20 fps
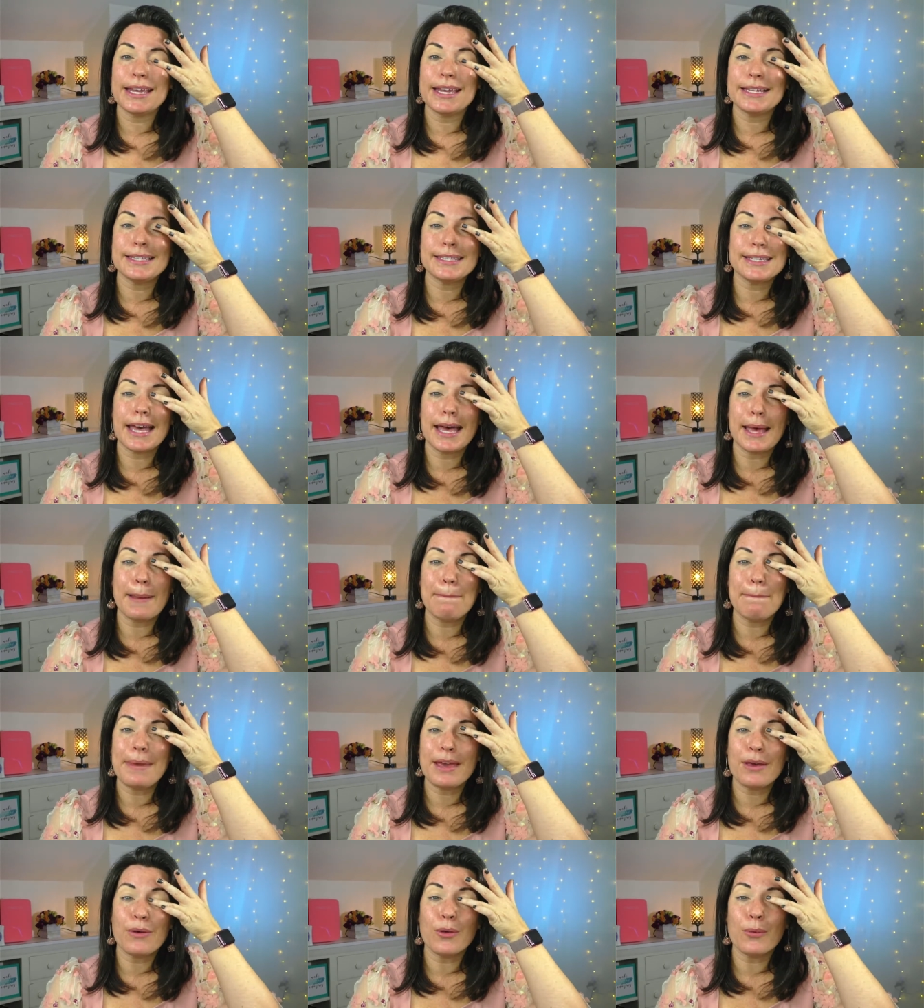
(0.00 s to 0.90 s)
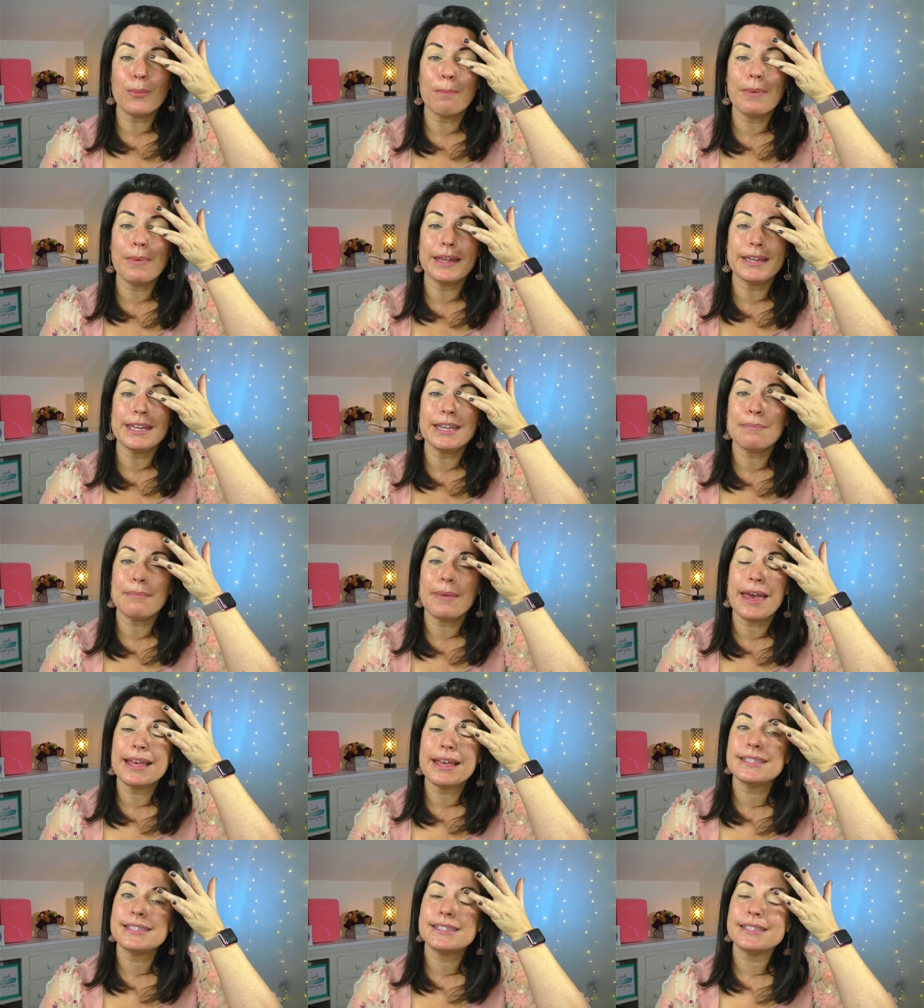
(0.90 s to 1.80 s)
it's not a big old muddy
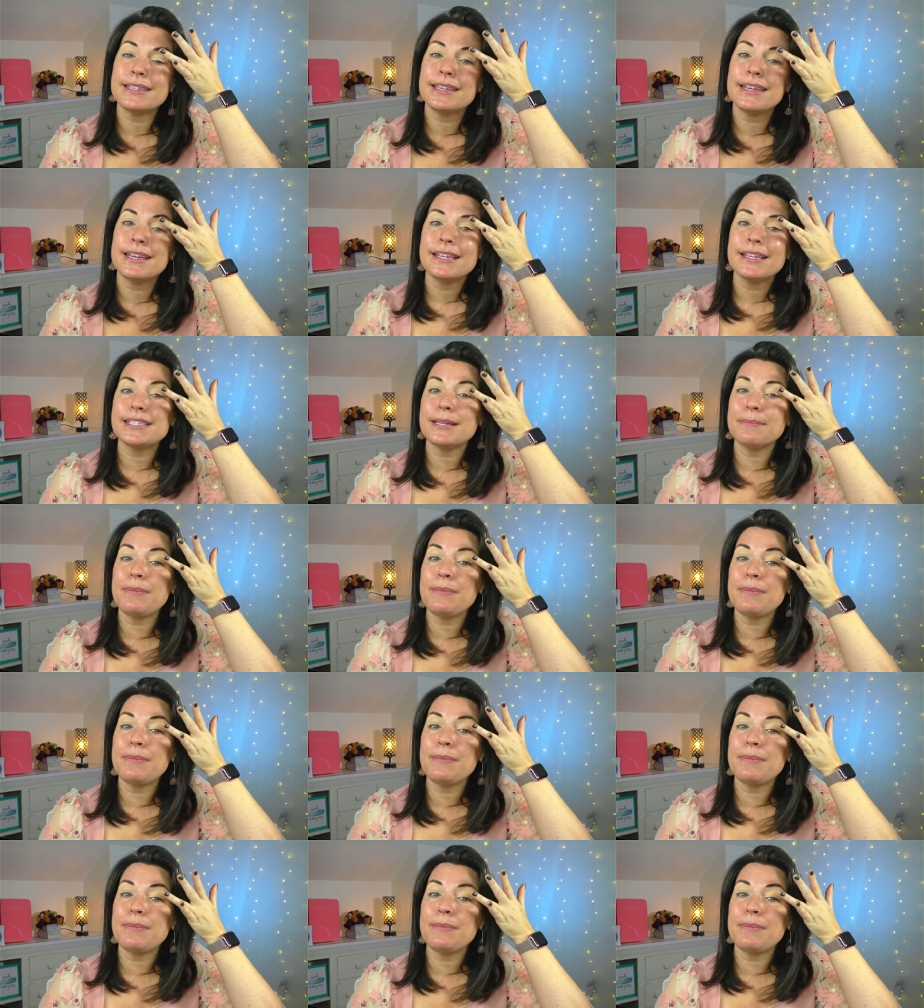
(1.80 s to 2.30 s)
mess. Some